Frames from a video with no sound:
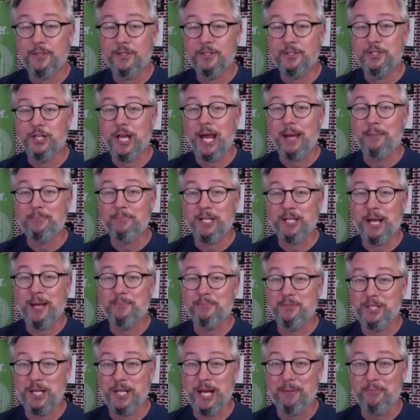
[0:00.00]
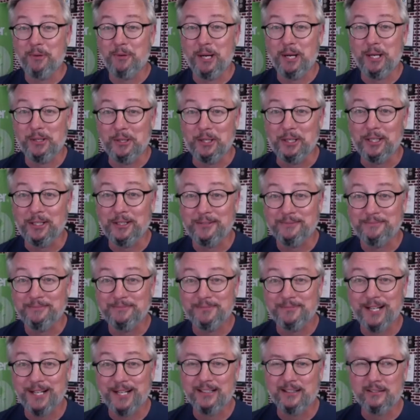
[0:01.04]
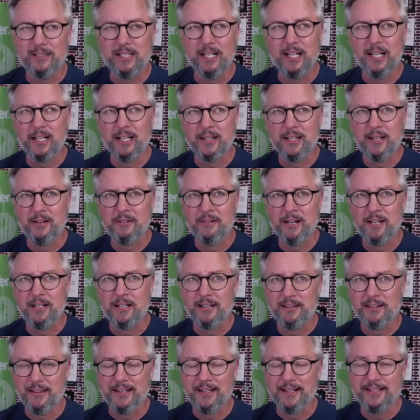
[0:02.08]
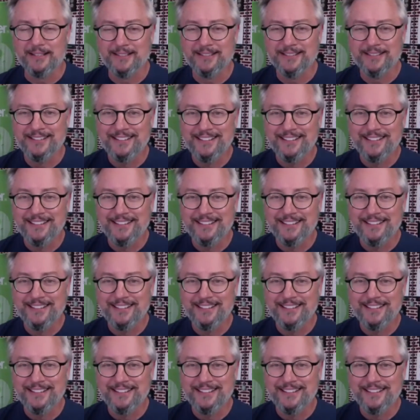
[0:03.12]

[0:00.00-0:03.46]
Jab, Jab, Jab, Right Hook, right? Did I get that right? I think I did.